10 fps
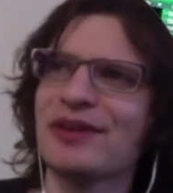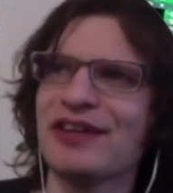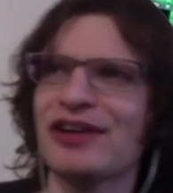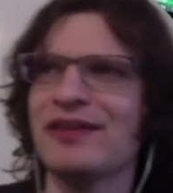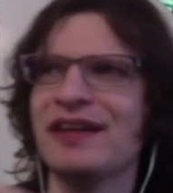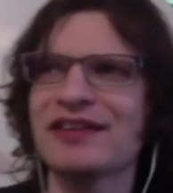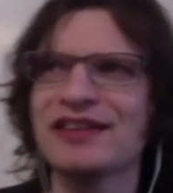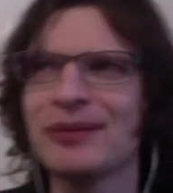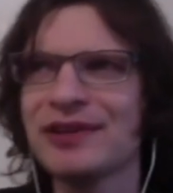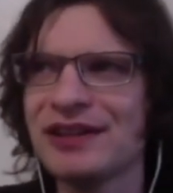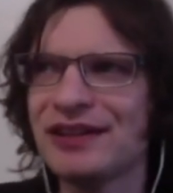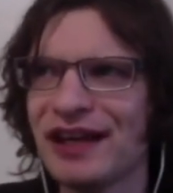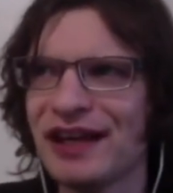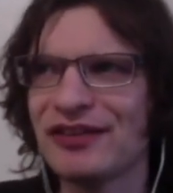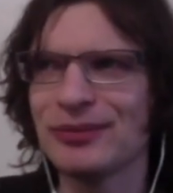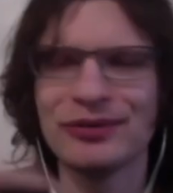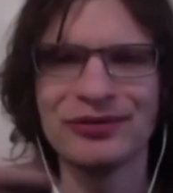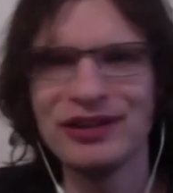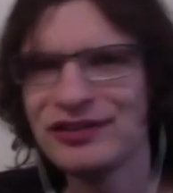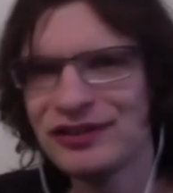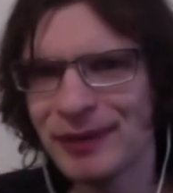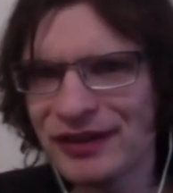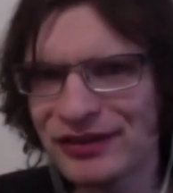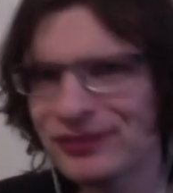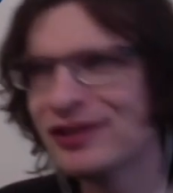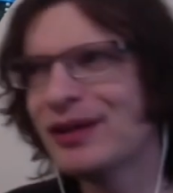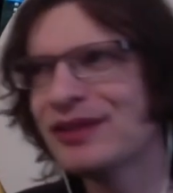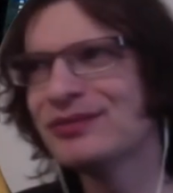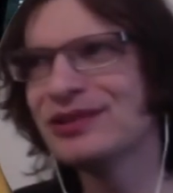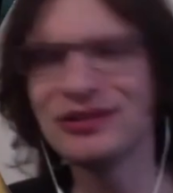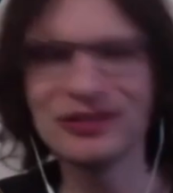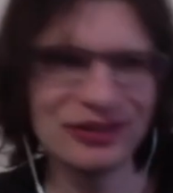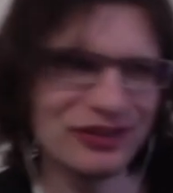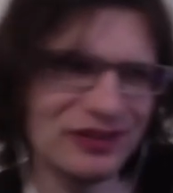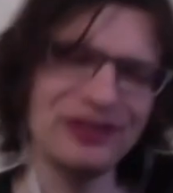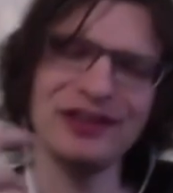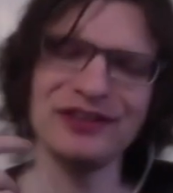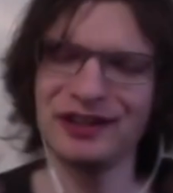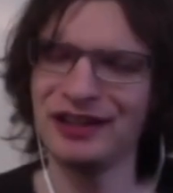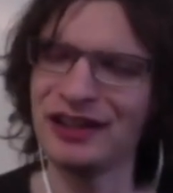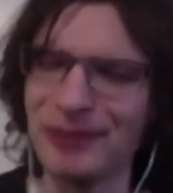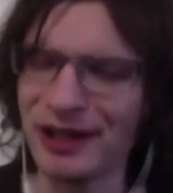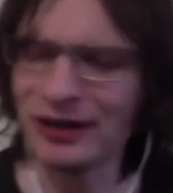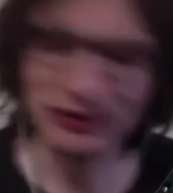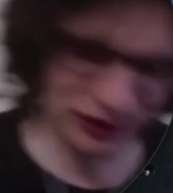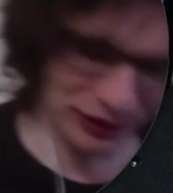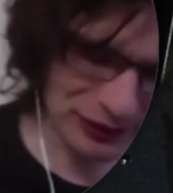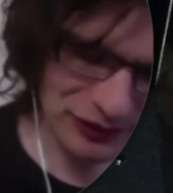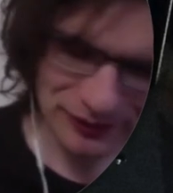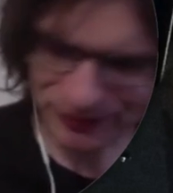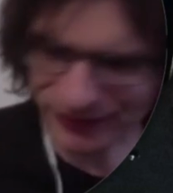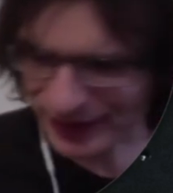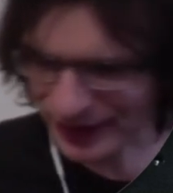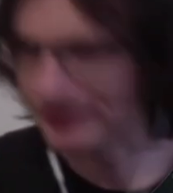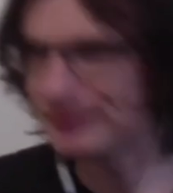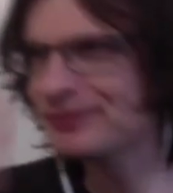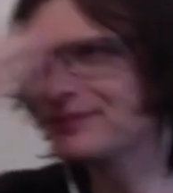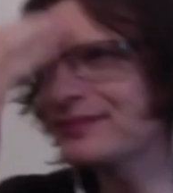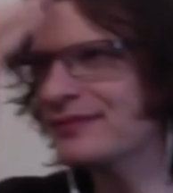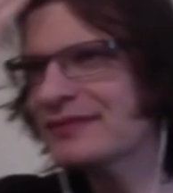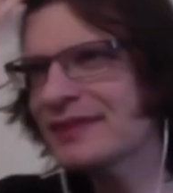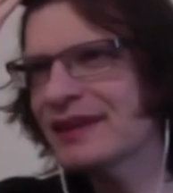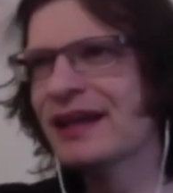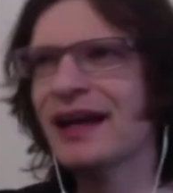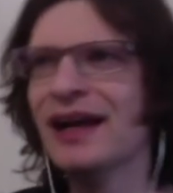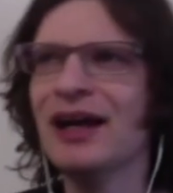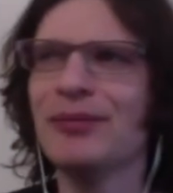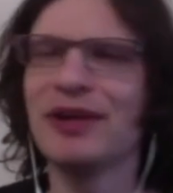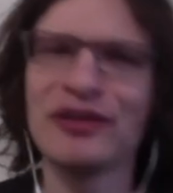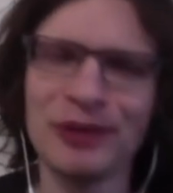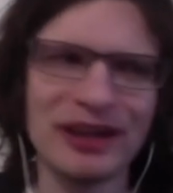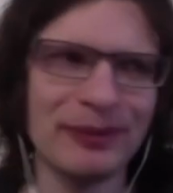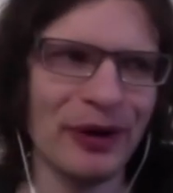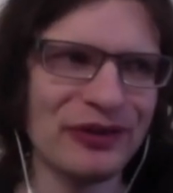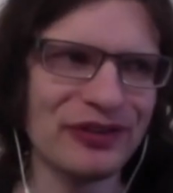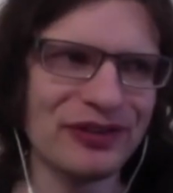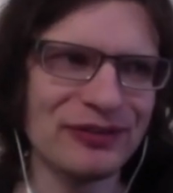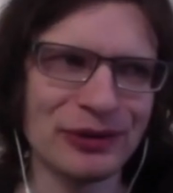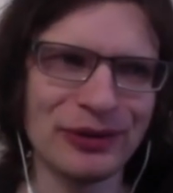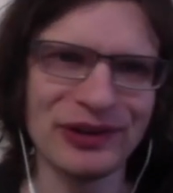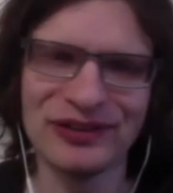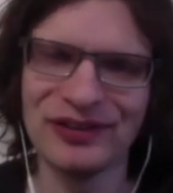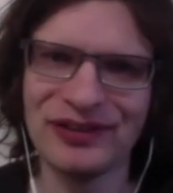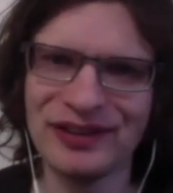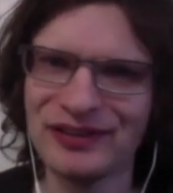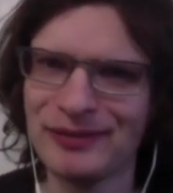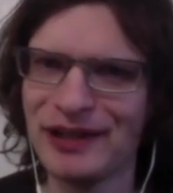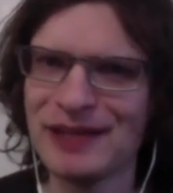I guess over the next couple of years, I added some more features based on feedback from users and things I needed in my own shows. But I guess one of the most requested things in